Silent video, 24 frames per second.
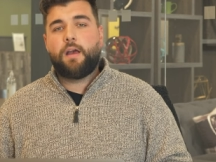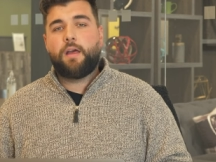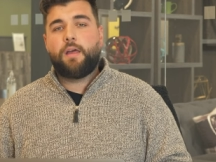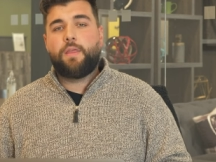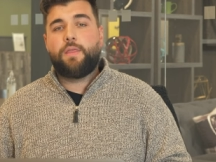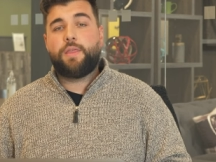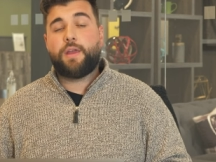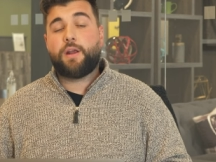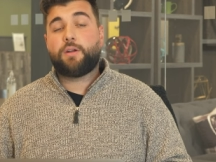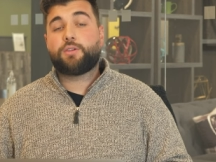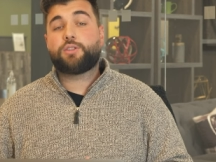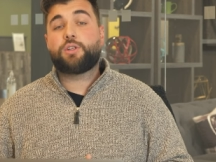
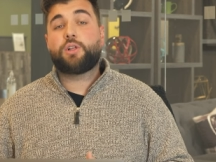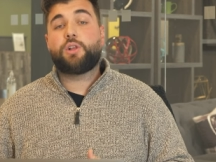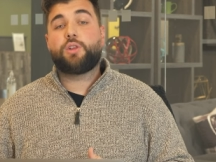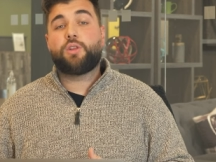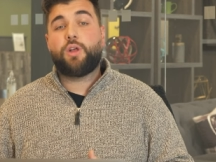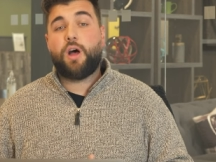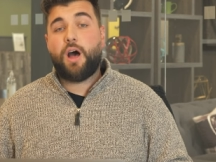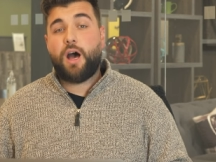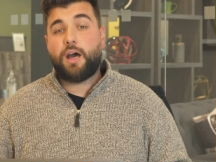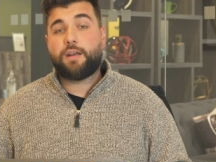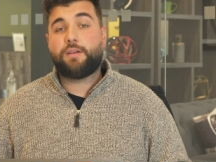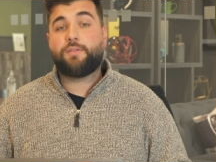There's a
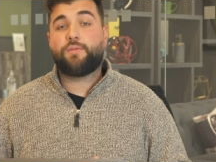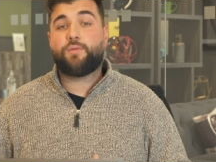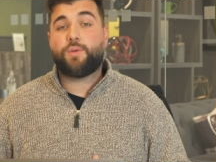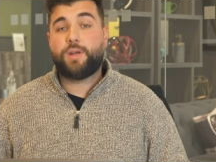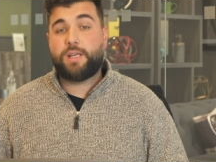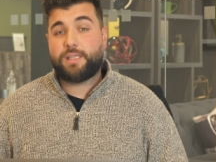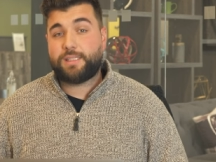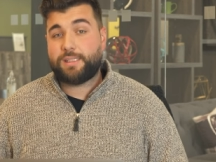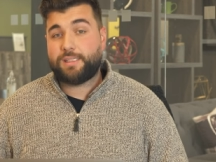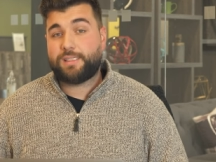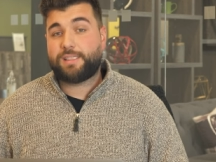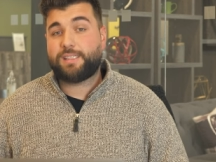lot of
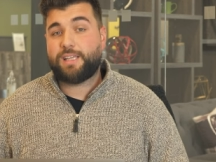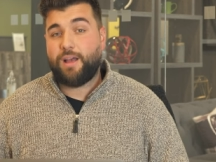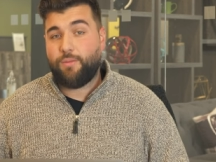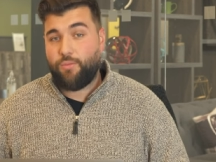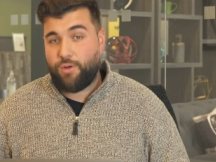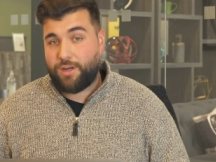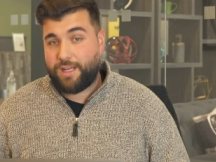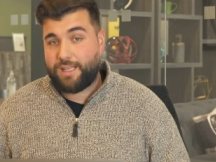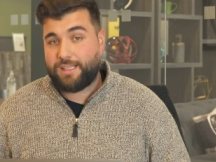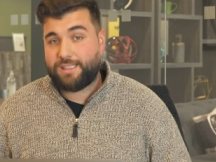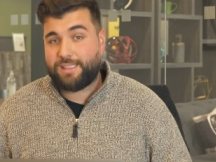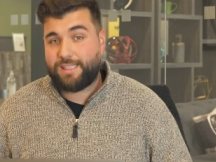reasons
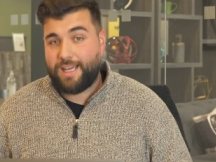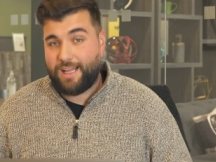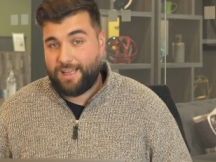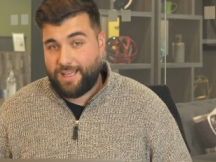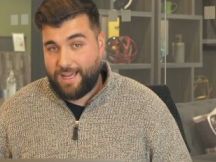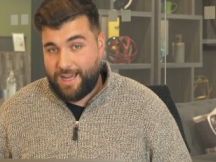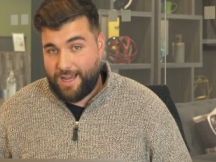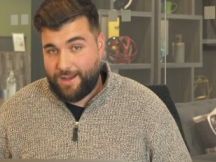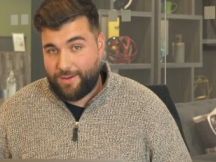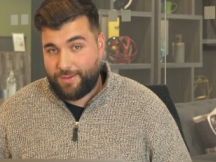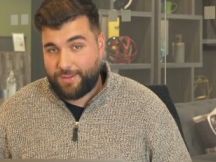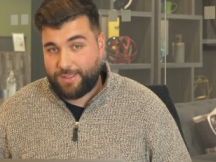someone can sell a
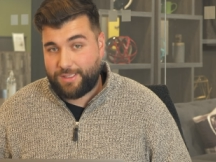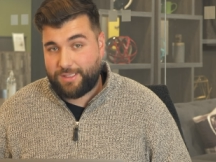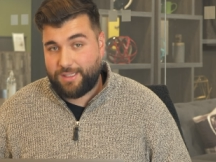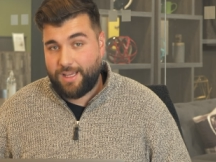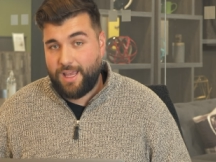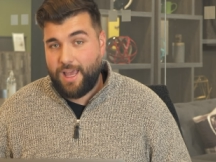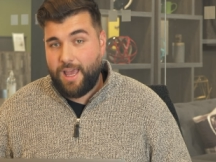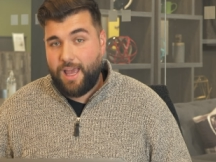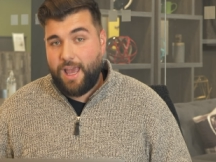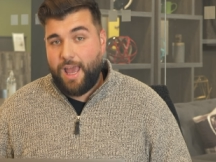house.